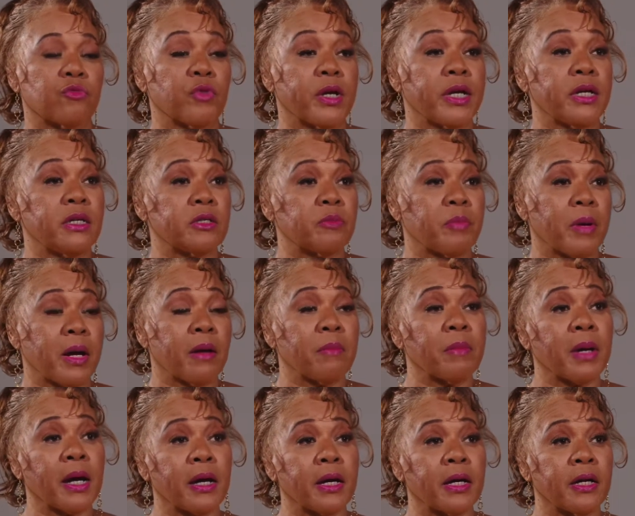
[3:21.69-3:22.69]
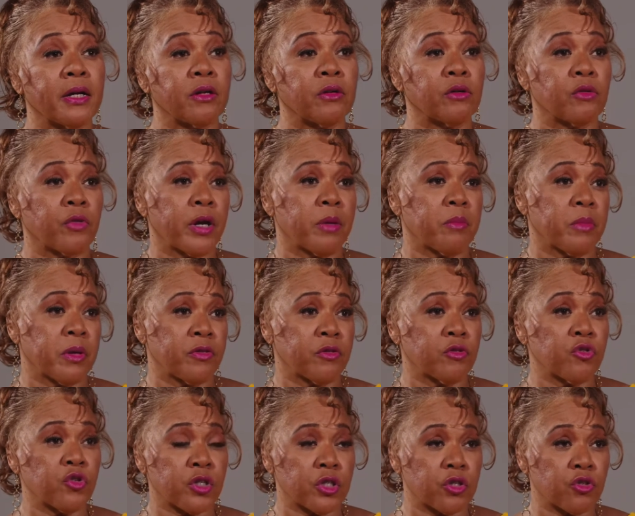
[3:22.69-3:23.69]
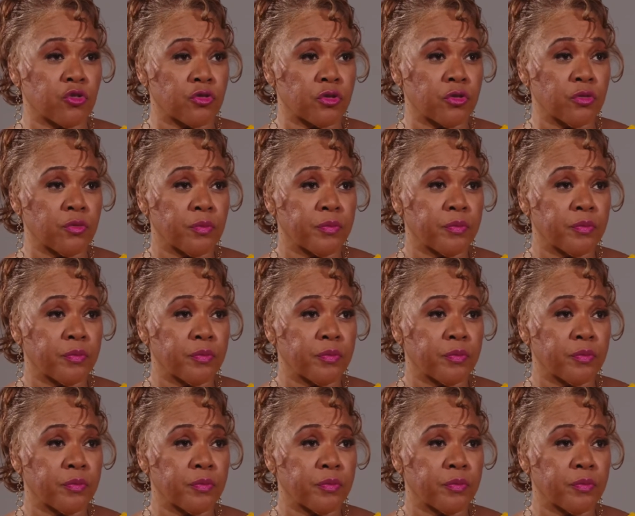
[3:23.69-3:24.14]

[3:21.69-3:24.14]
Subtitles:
raised by my grandmother's sister,